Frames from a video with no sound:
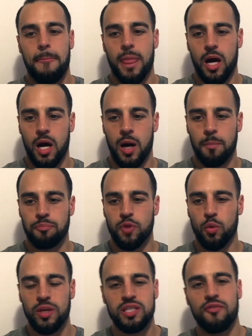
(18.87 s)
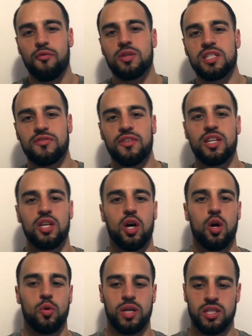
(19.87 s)
The reason for this
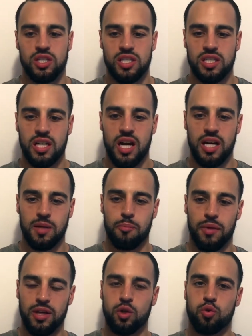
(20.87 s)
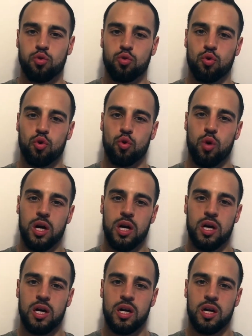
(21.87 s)
video is just to kind of break you through
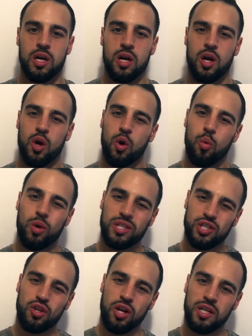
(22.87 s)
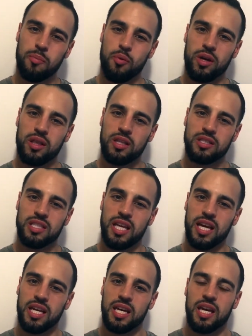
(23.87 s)
what a starting point looks
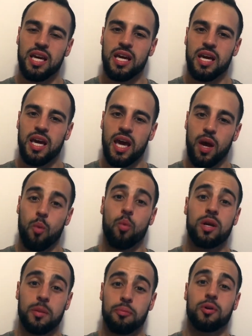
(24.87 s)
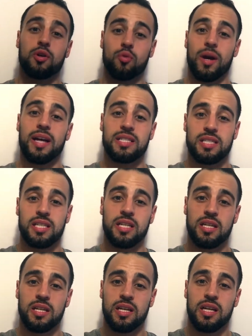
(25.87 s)
like and what a progressed
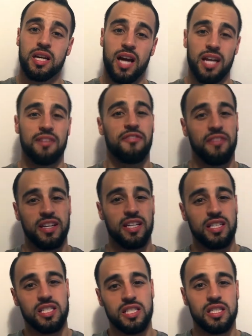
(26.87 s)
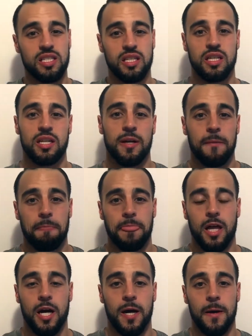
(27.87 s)
kind of fitness
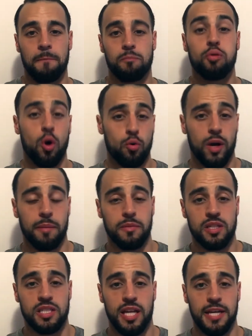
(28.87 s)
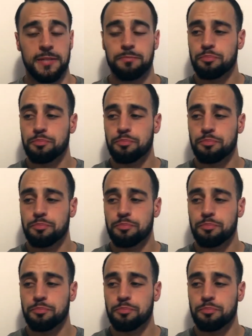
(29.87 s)
program looks like.